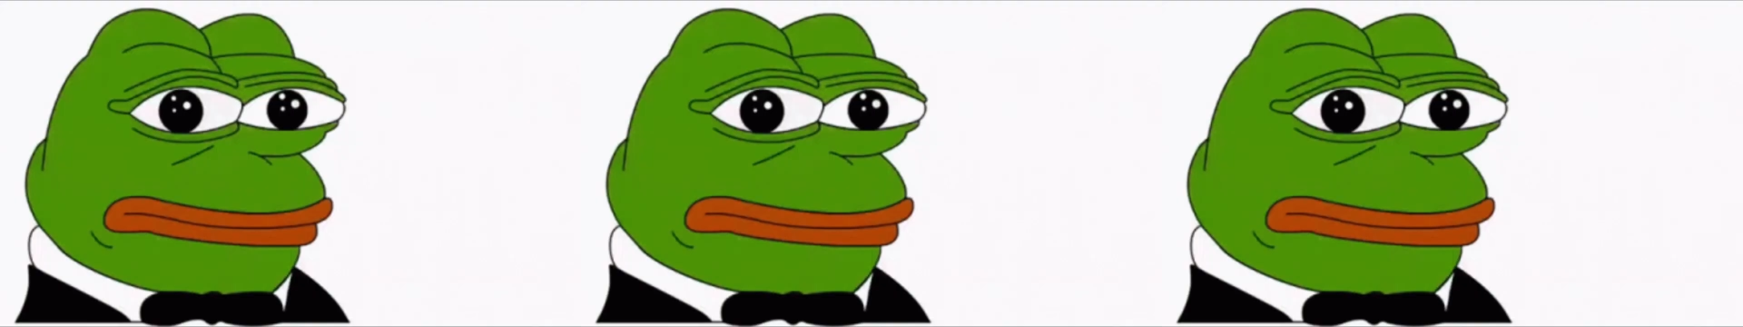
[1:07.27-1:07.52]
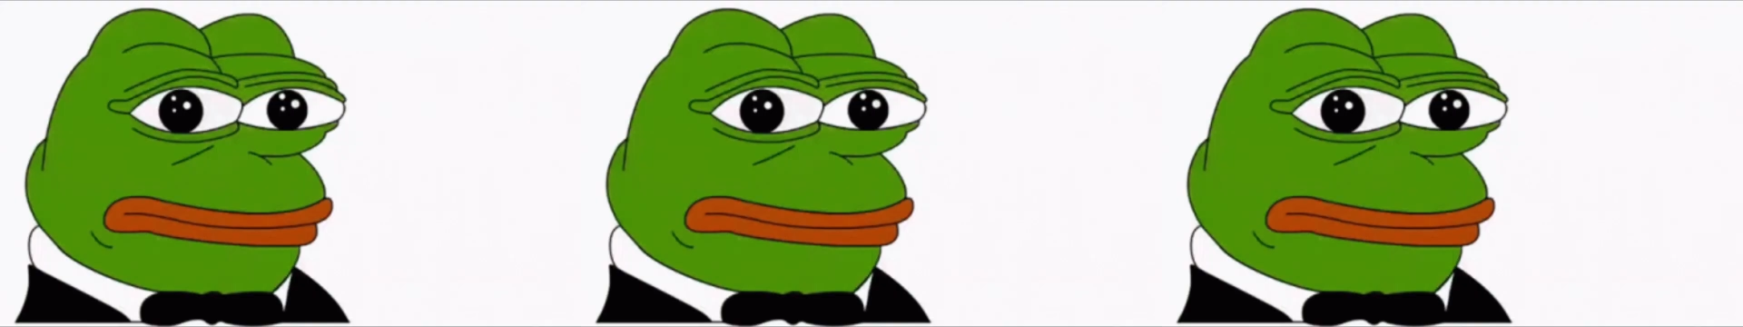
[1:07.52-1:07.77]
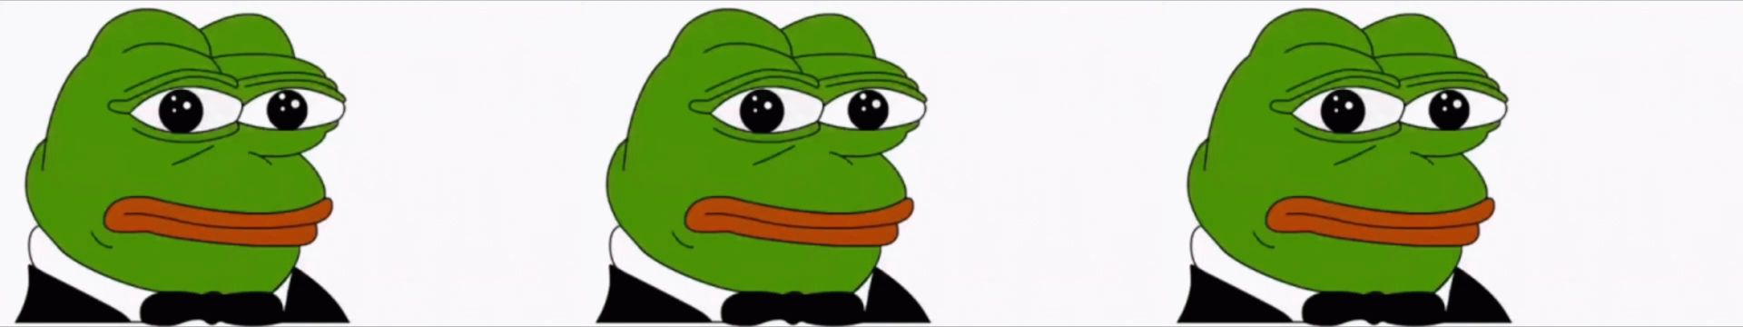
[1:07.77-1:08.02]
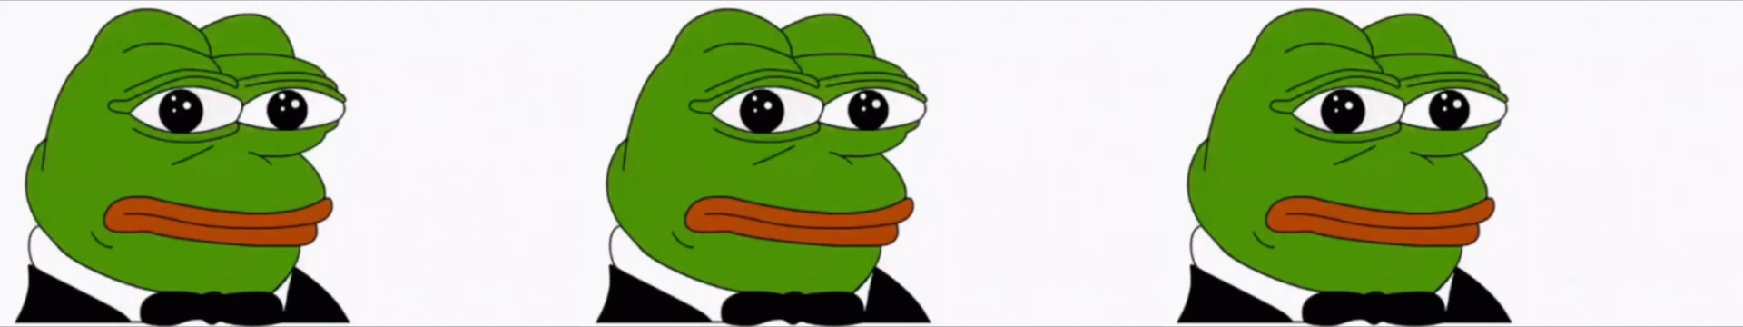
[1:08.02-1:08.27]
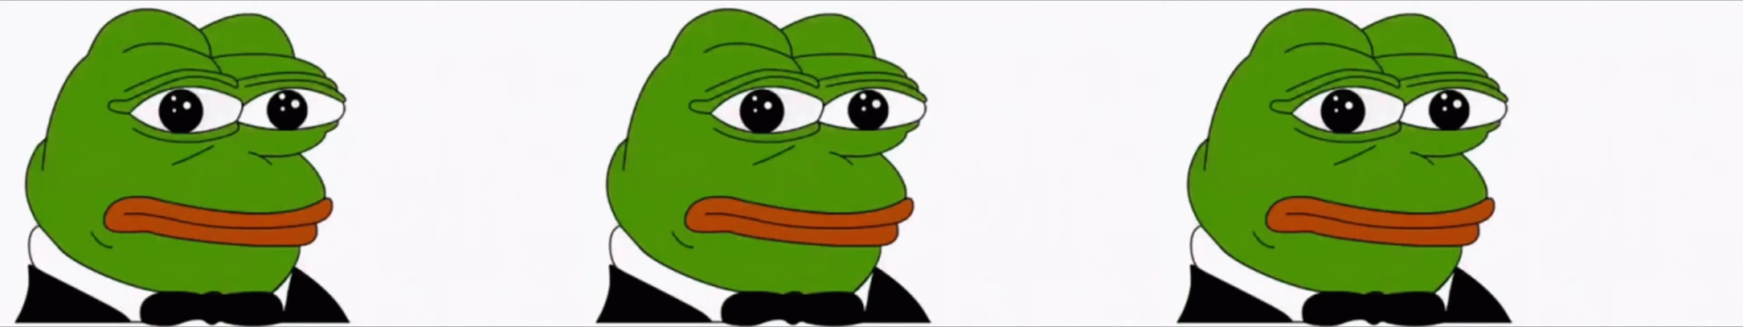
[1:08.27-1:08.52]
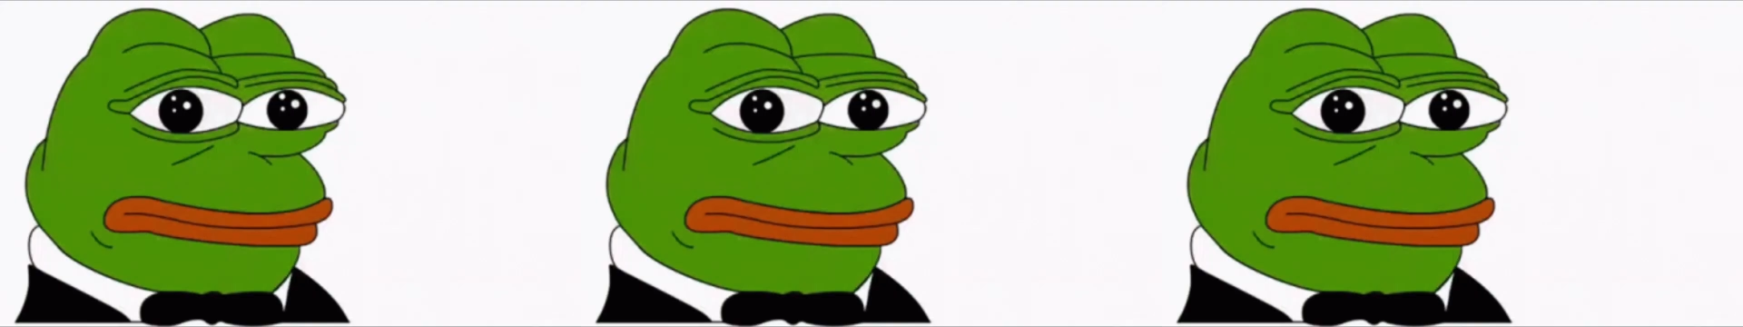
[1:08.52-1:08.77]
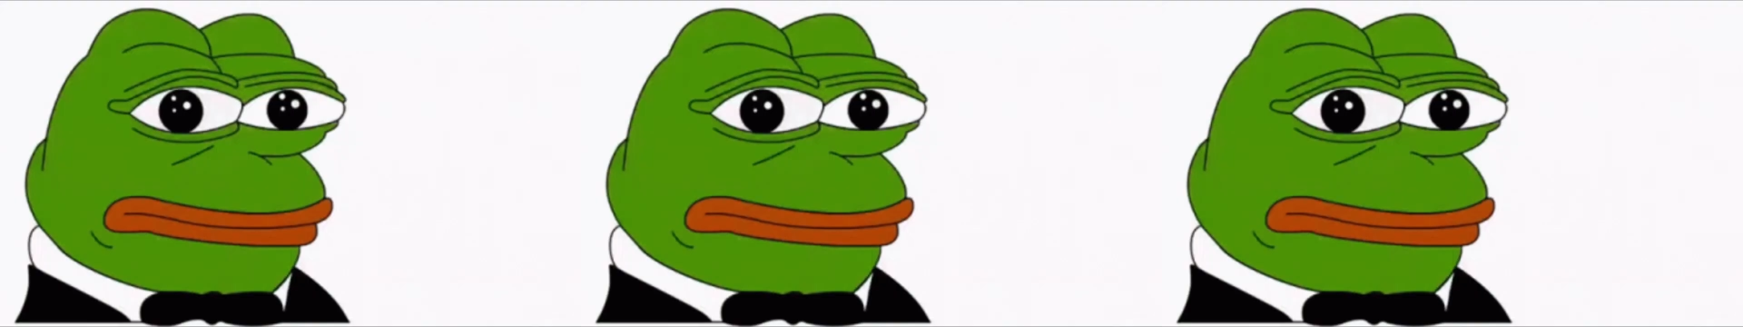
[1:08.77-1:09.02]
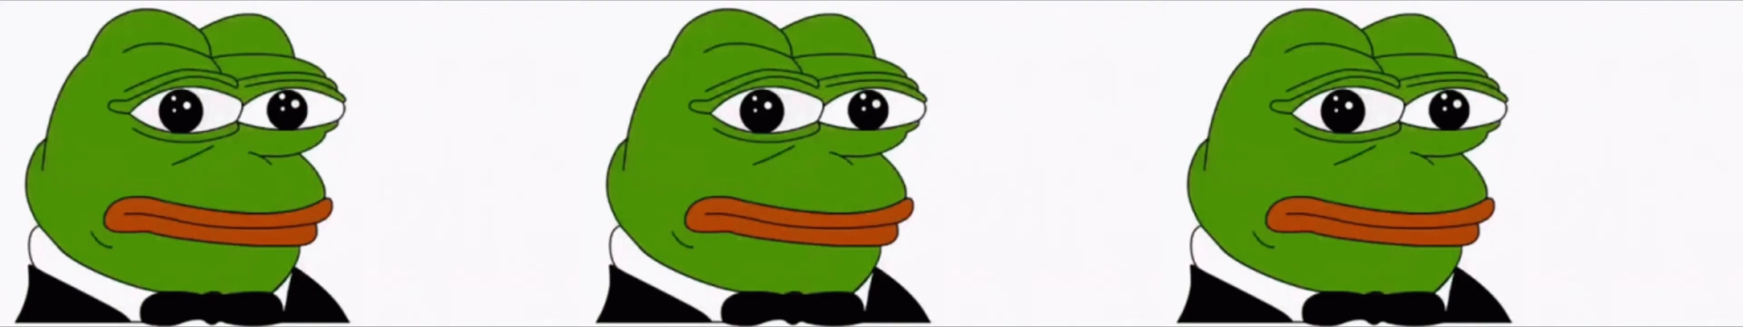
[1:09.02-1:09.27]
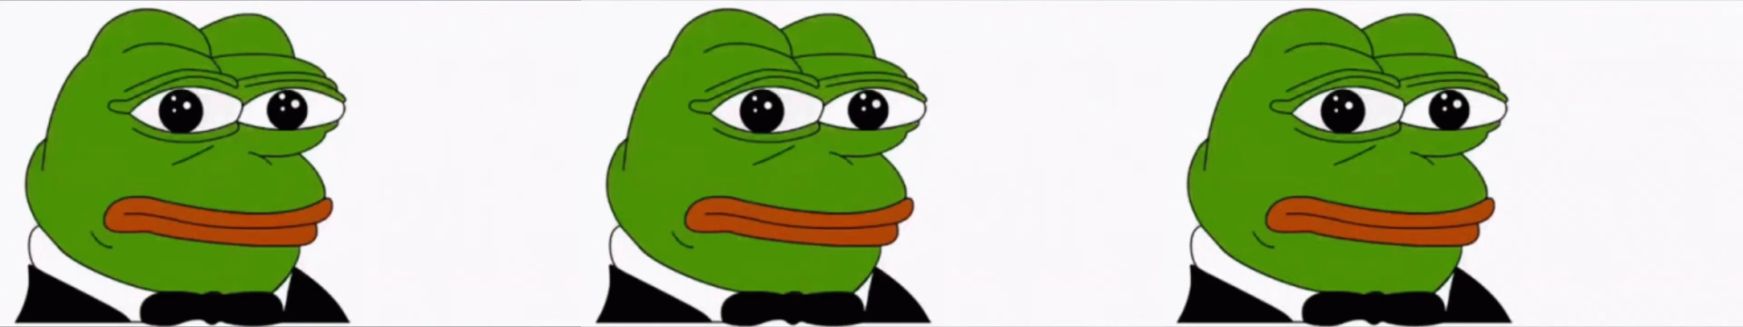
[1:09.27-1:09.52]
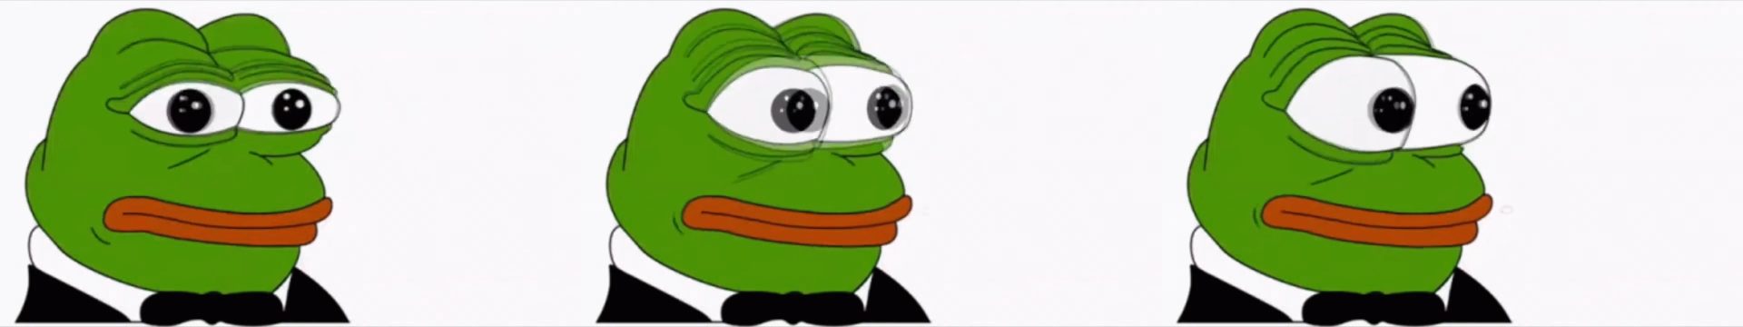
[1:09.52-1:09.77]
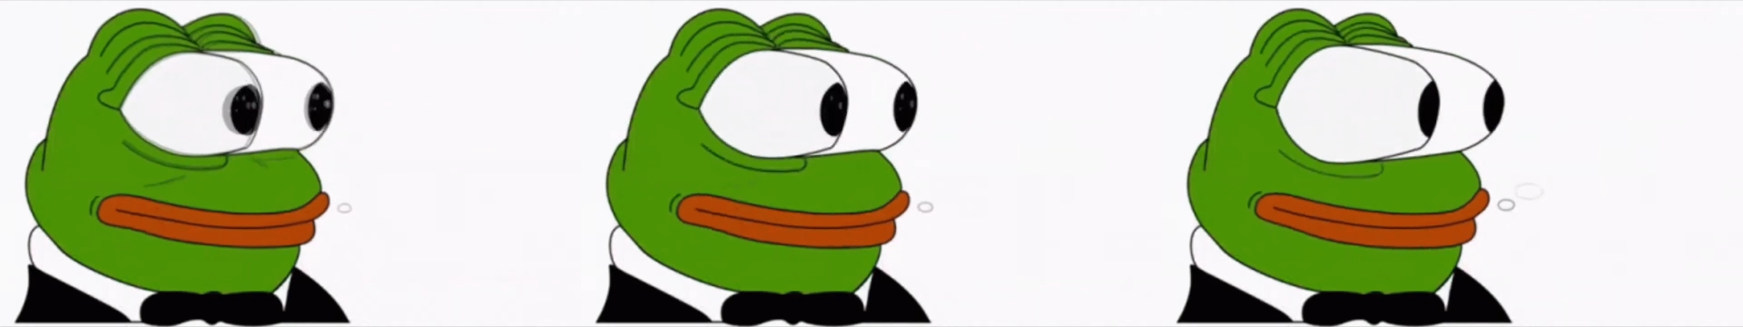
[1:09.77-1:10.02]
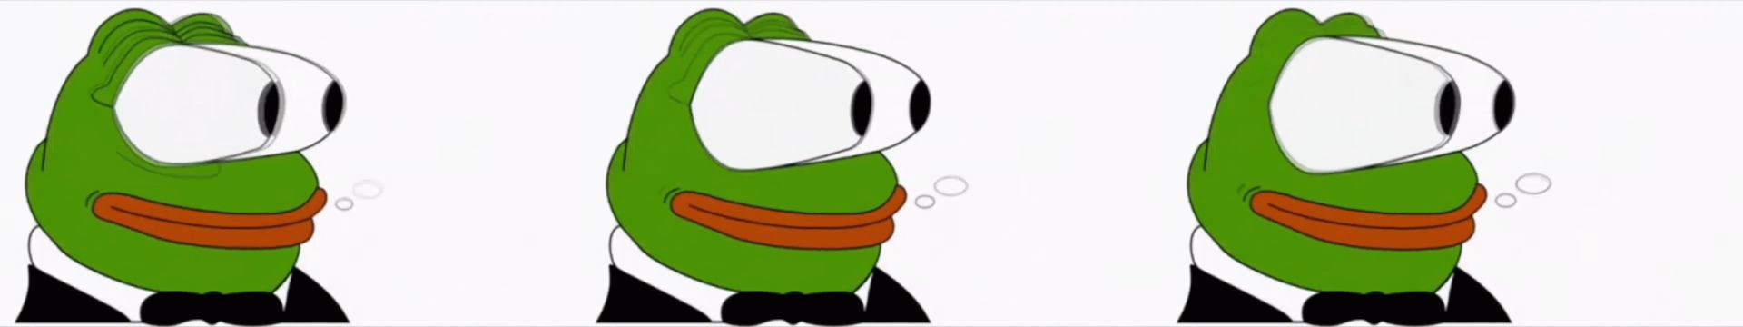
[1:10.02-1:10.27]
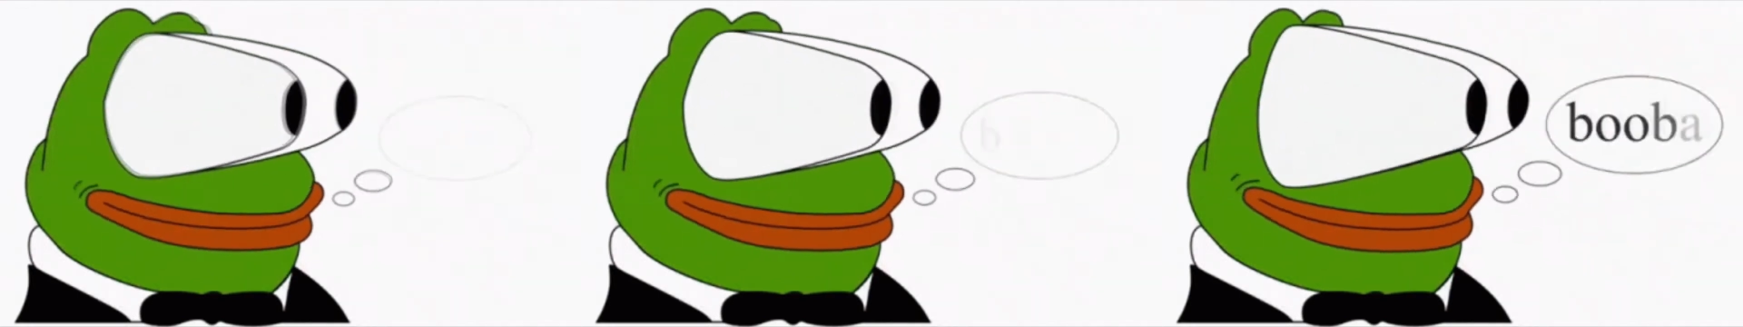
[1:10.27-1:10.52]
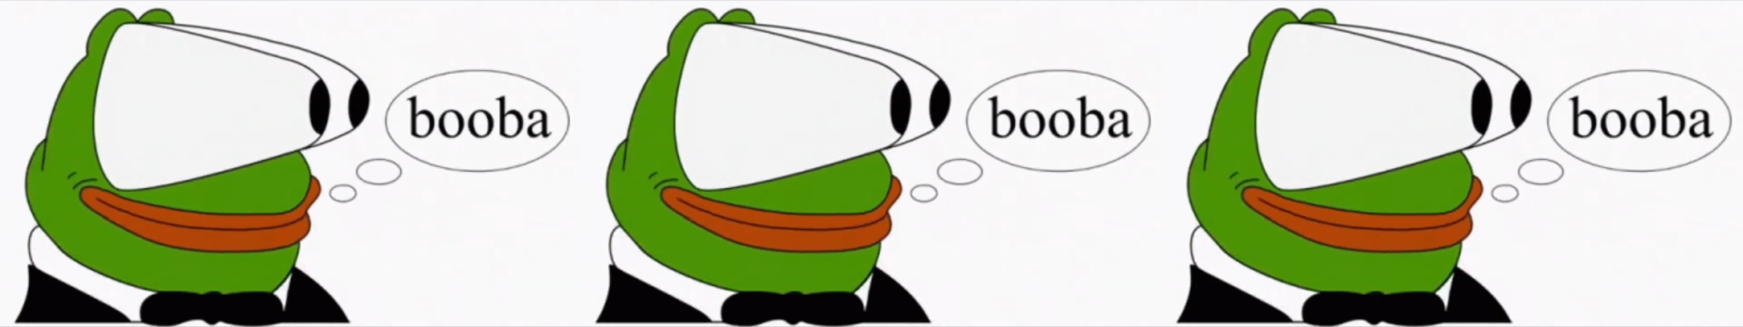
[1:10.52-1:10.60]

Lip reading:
Nobody's mouth can be seen.